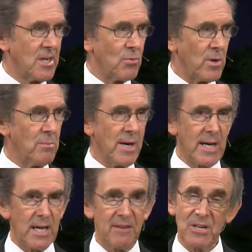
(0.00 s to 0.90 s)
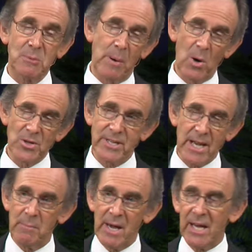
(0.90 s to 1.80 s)
We may give, as Paul said,
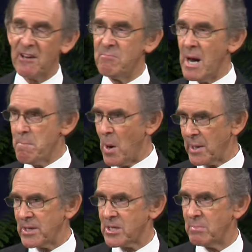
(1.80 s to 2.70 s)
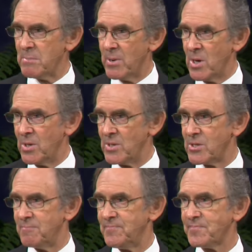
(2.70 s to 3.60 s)
I may give my body to be burned.